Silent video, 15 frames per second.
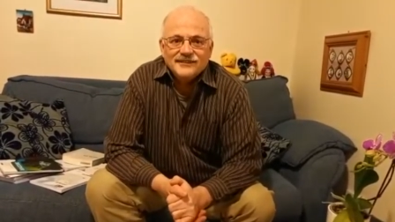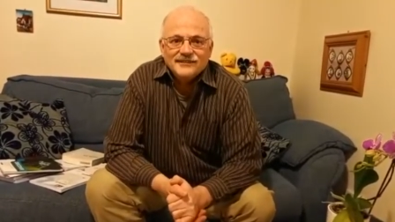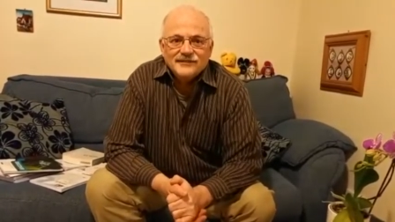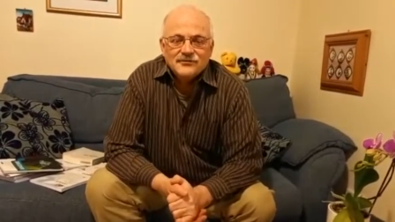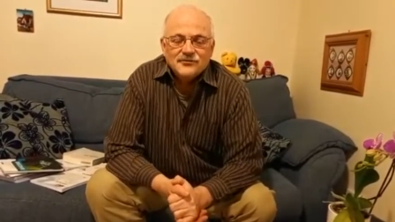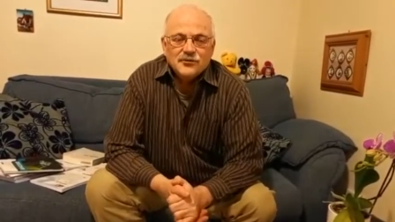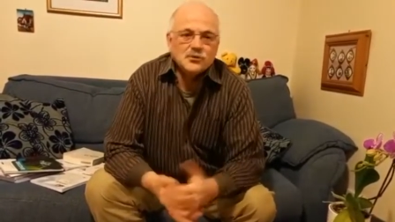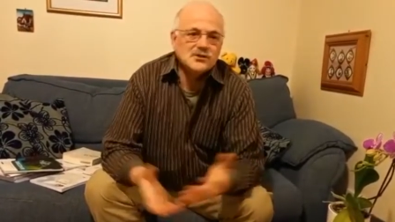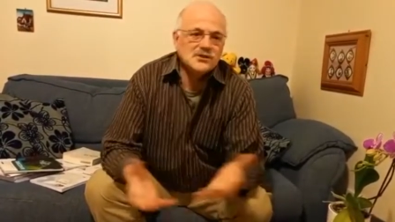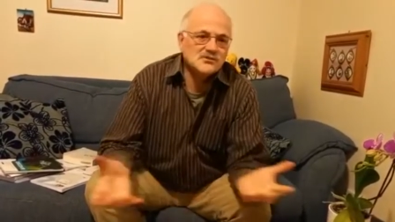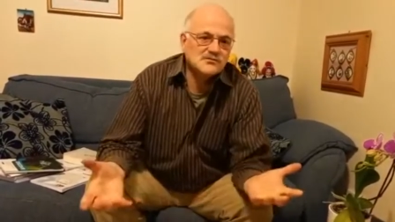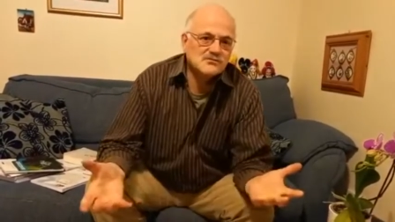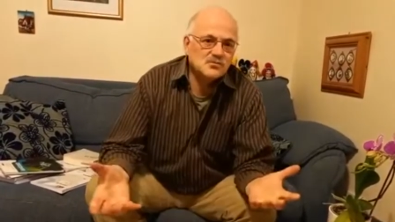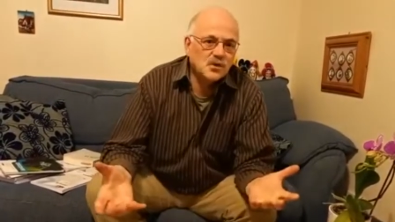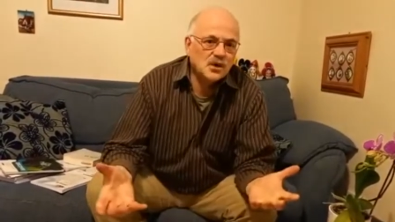
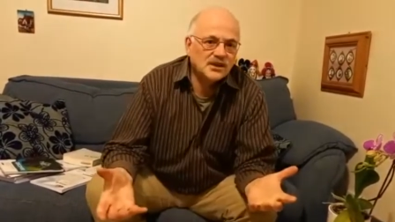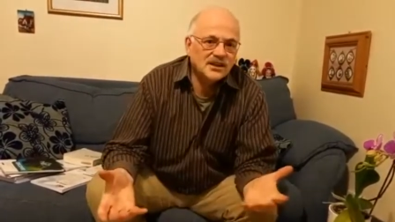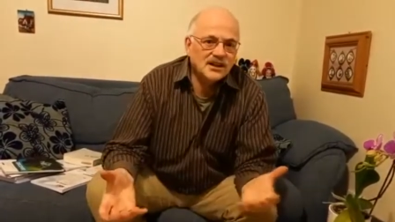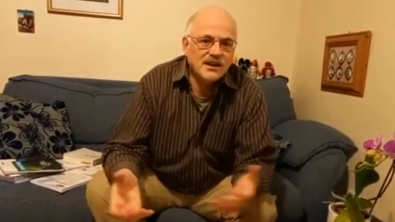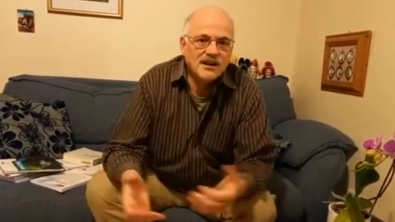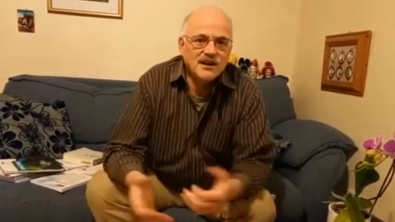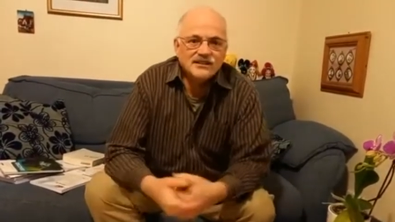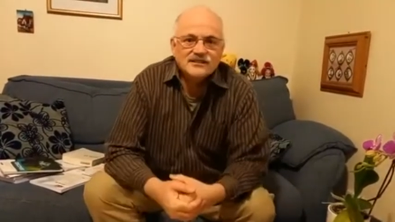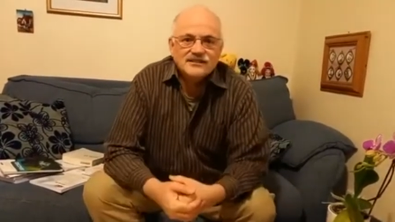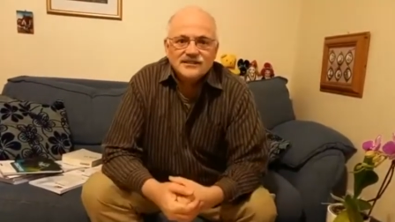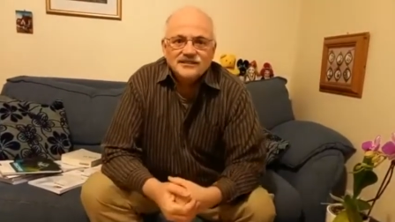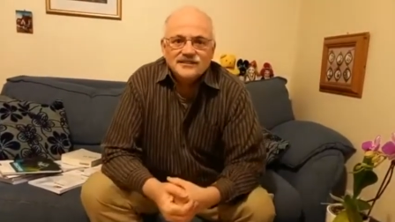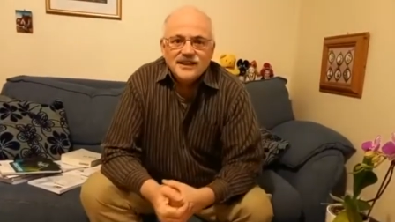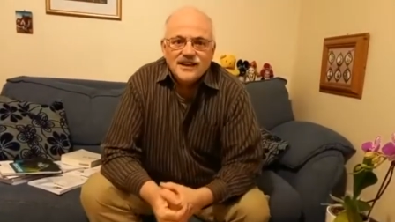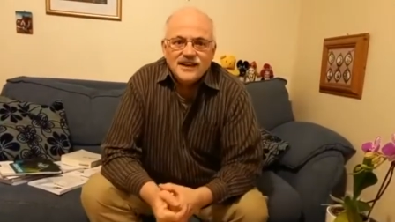Folks working hard
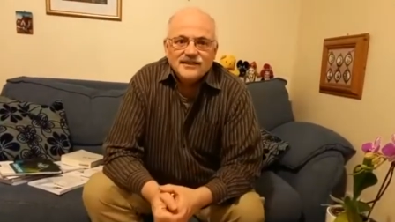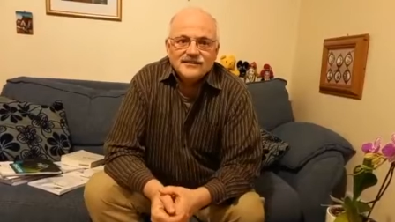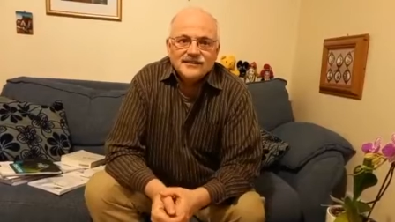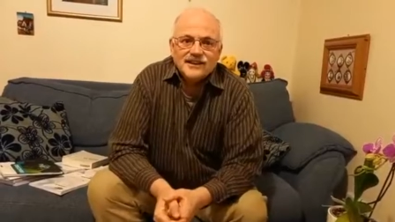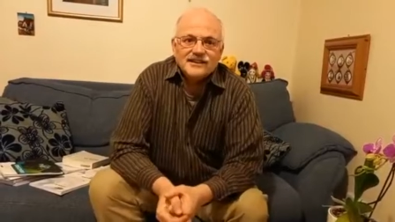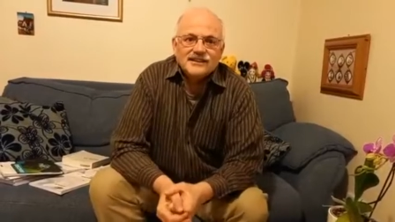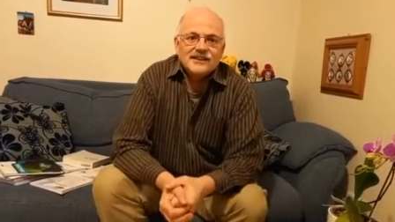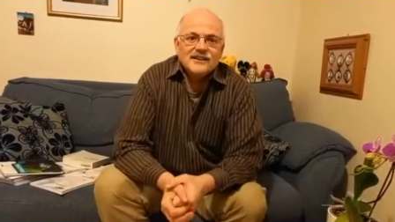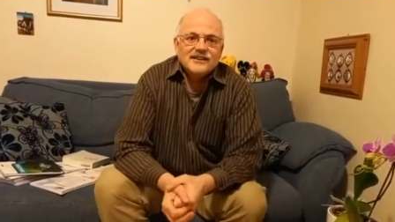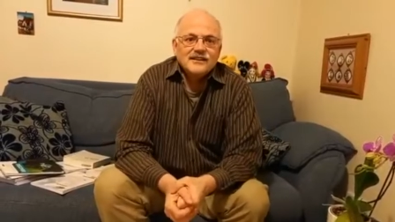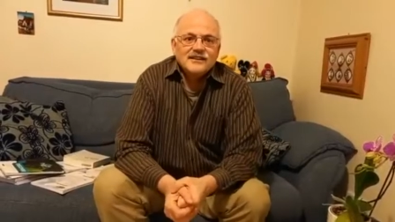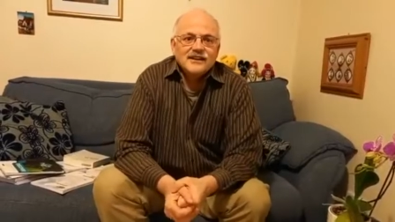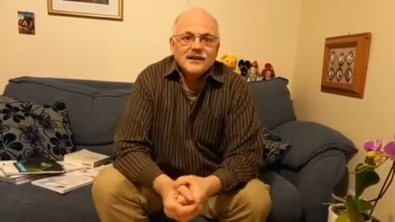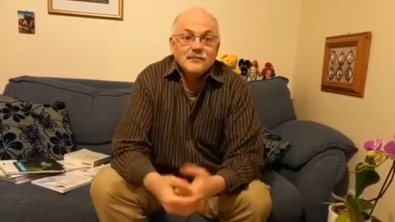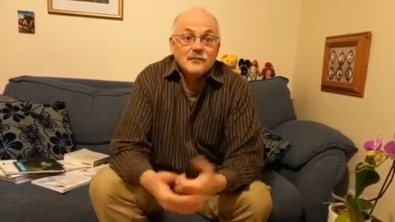today, like
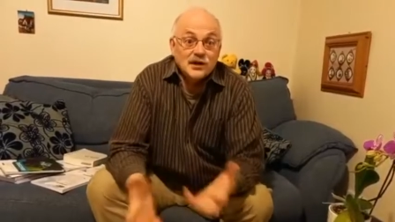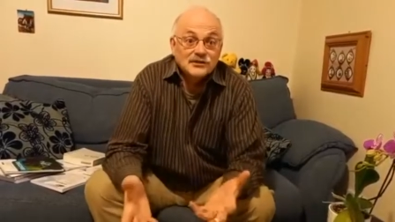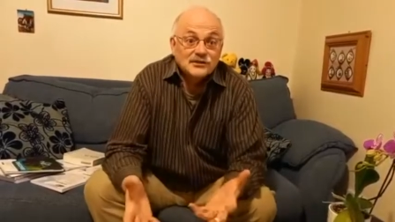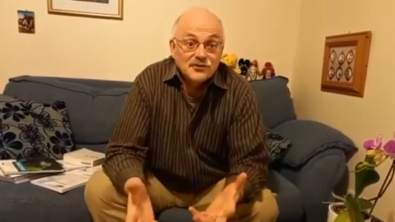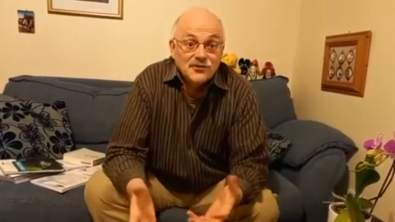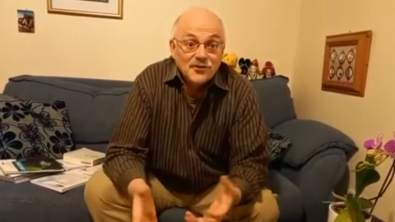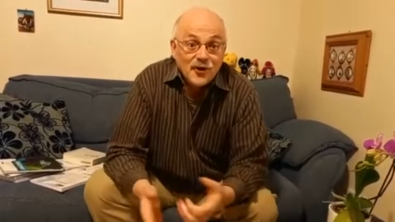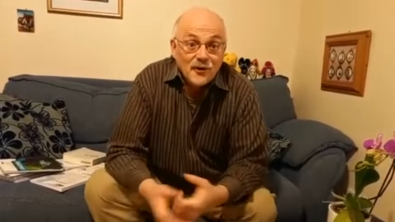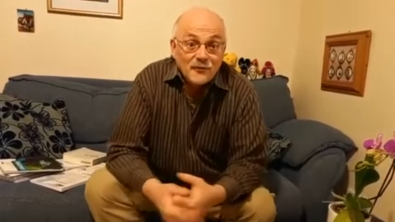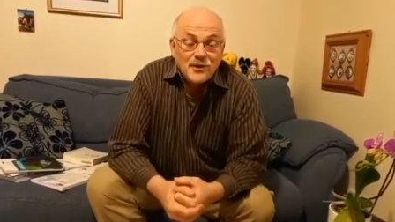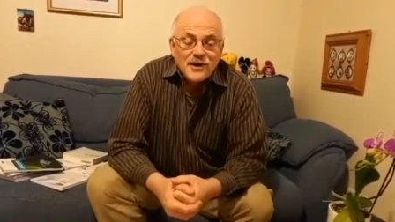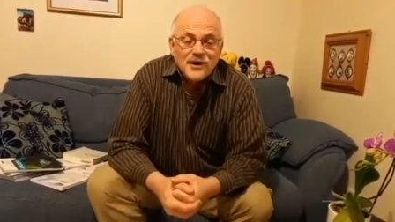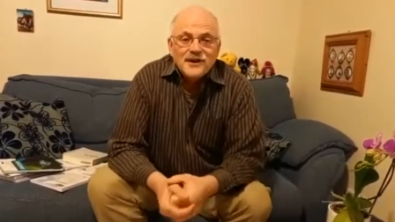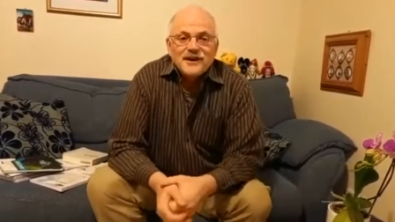uh, Martin Robb,